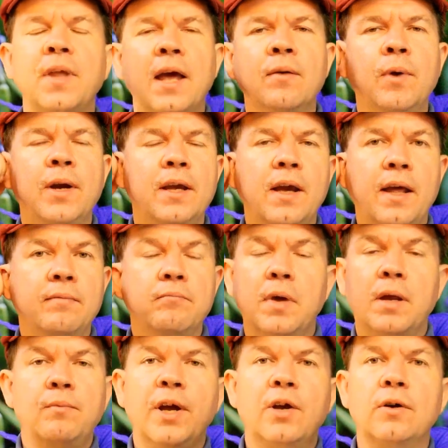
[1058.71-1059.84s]
And
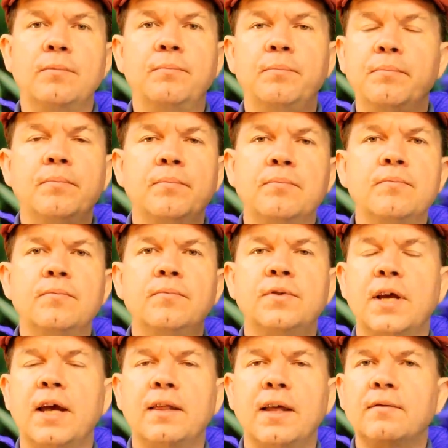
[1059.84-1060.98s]
we could
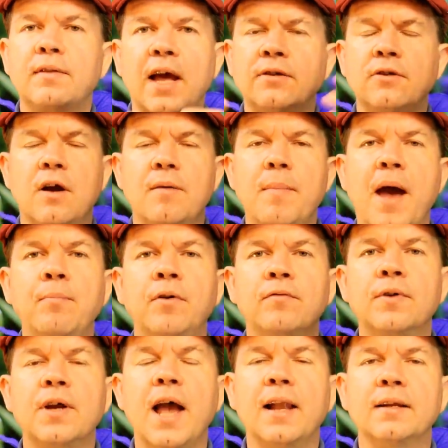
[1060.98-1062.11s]
say that that's our map of
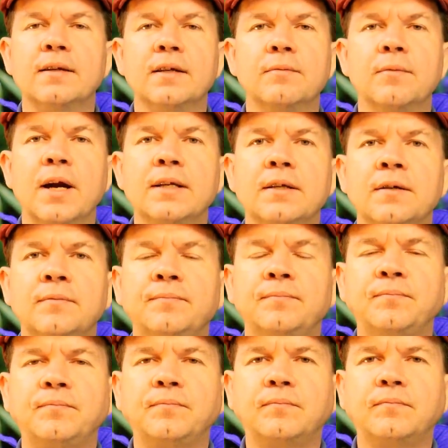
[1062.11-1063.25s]
reality, right?
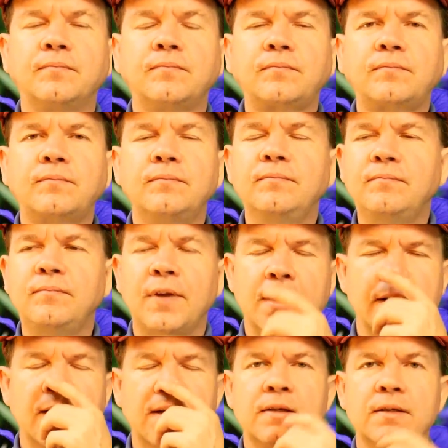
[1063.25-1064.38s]

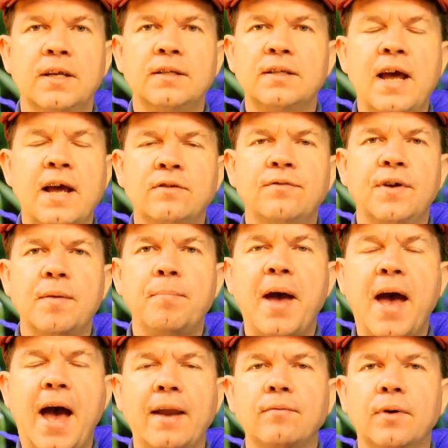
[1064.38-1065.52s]
And it sounds very
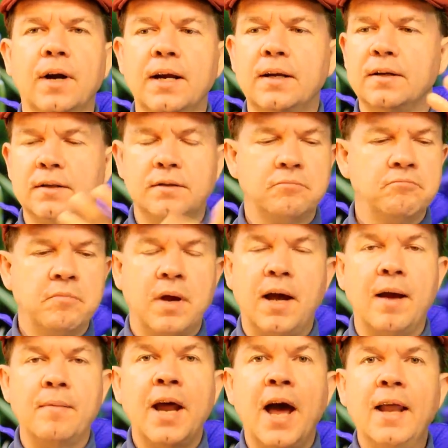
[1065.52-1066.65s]
pat, right?
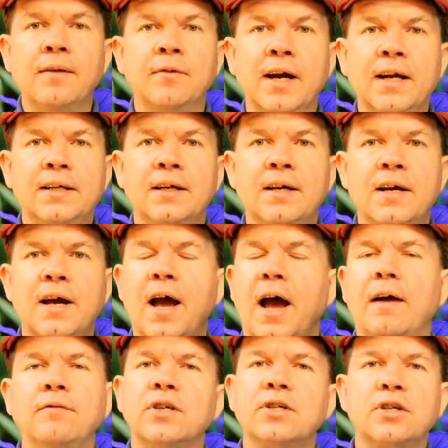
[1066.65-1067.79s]
I'm done, right?
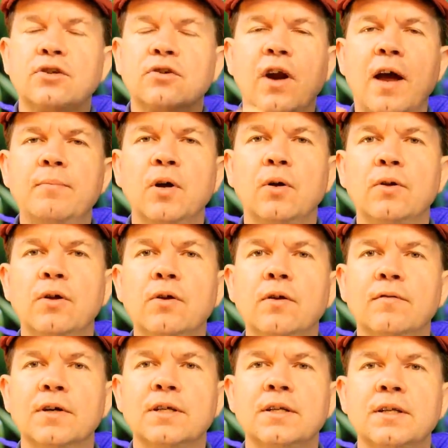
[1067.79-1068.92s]
I've just described the whole
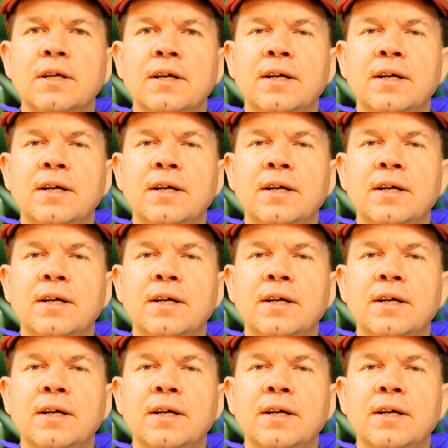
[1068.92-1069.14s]
universe.